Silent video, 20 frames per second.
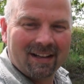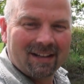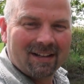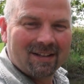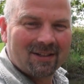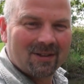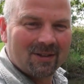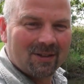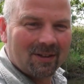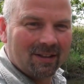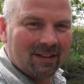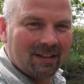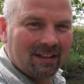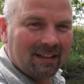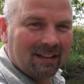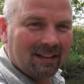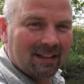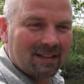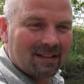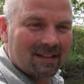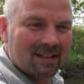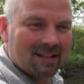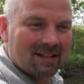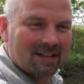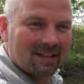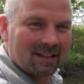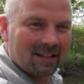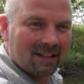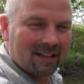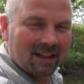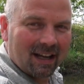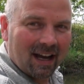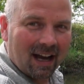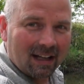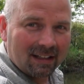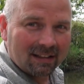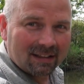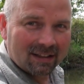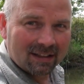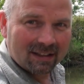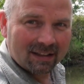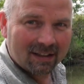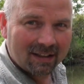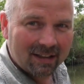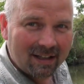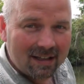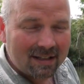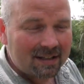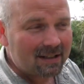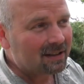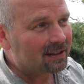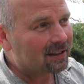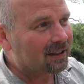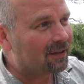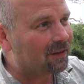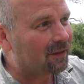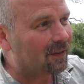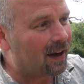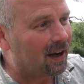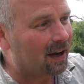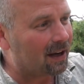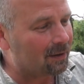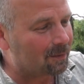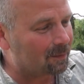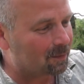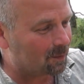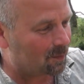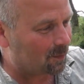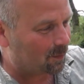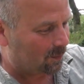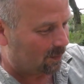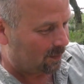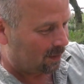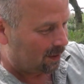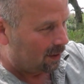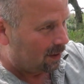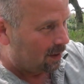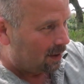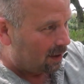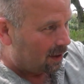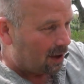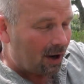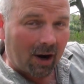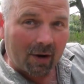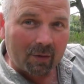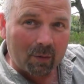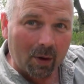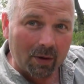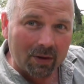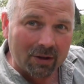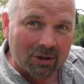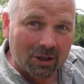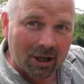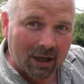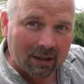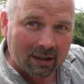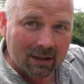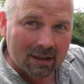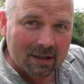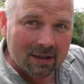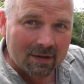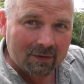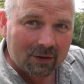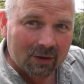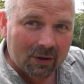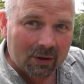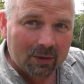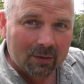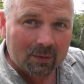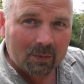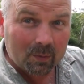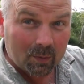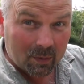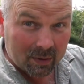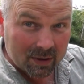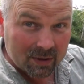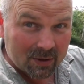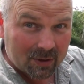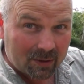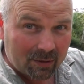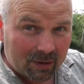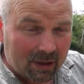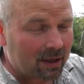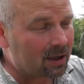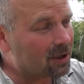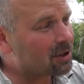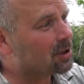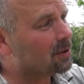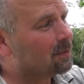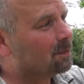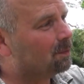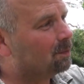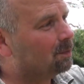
So needless to say, Ant isn't a fan of what the Chinese have done with his creation.